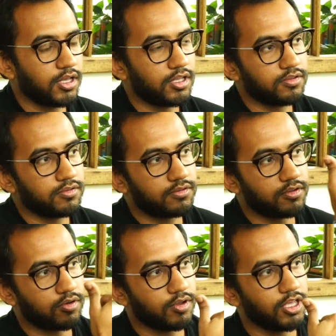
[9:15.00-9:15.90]
So
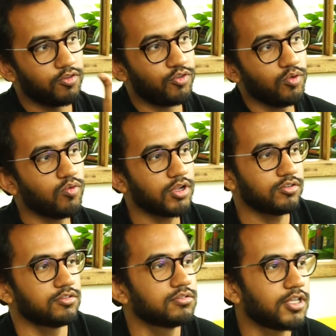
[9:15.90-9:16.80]
if you want to
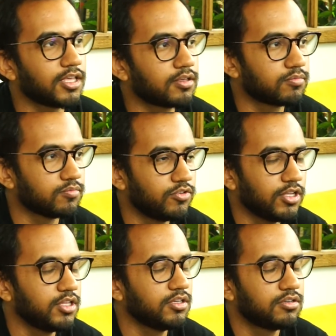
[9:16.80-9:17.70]
like really
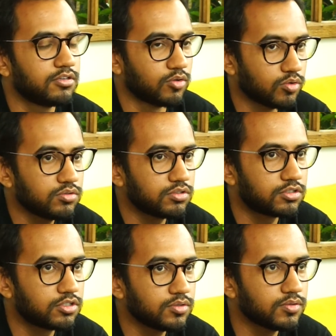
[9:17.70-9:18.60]
go
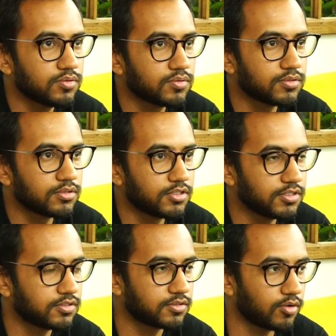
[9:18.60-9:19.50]
through this
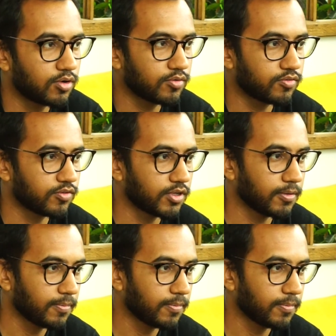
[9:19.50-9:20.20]
sort of a